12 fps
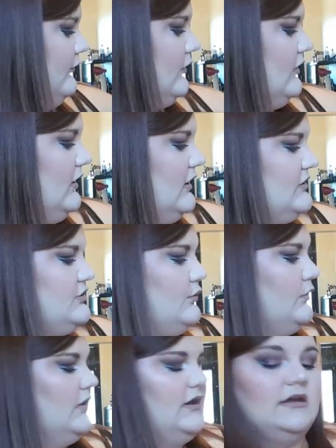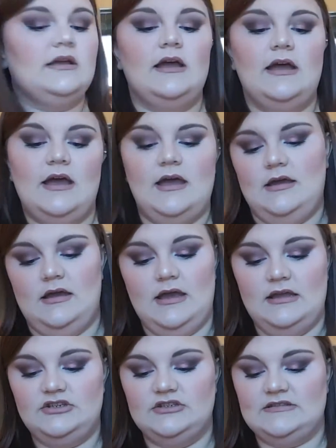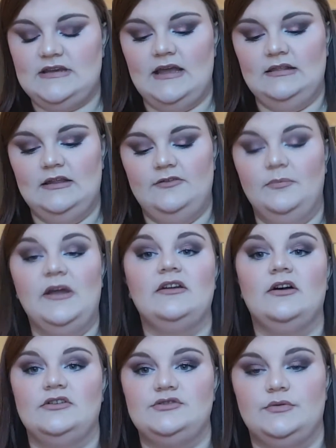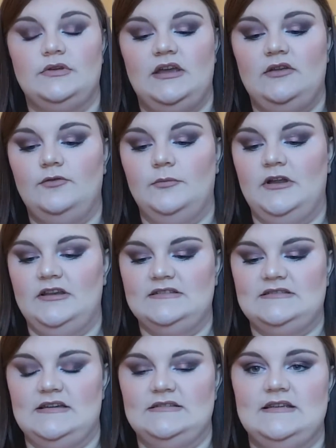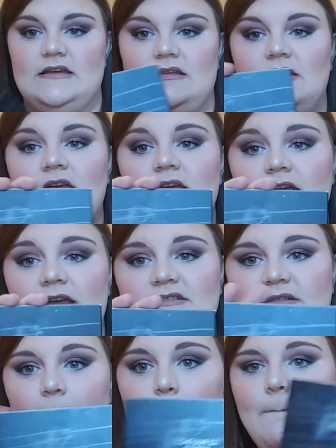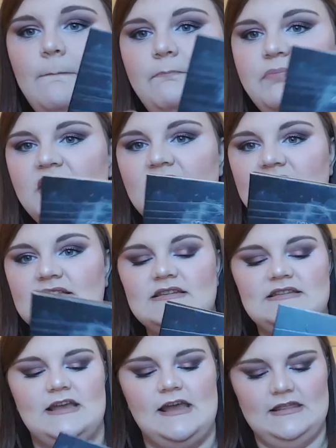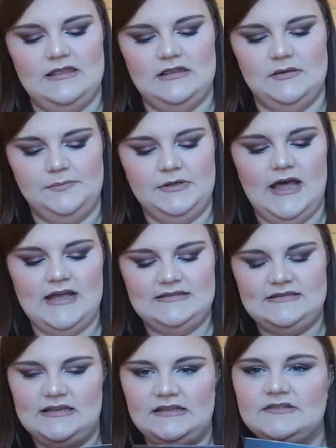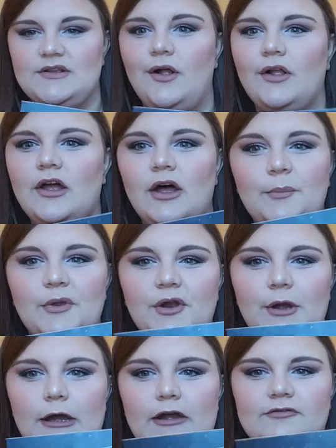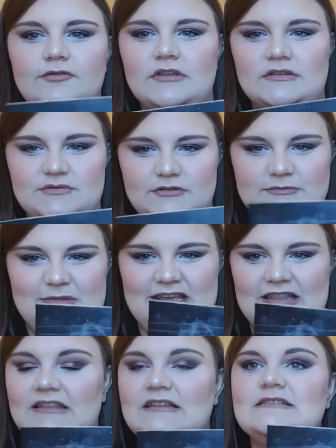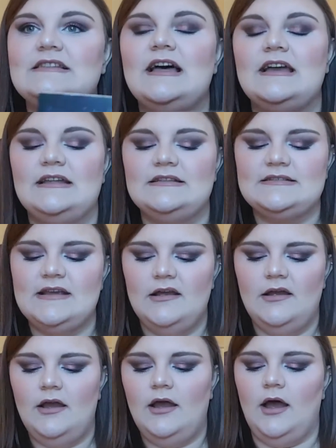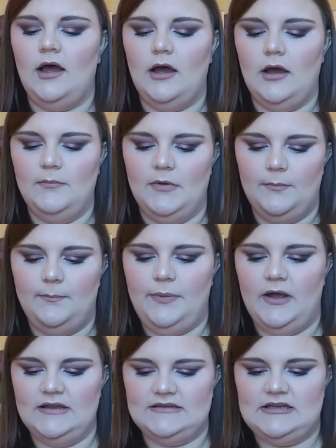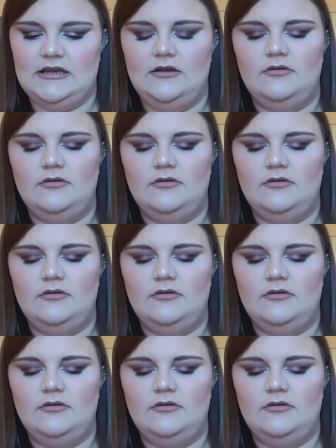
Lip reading: for contouring, I love my contour kit from Anastasia. It's beat to death. The plastic is all coming off, so it's making these lines. But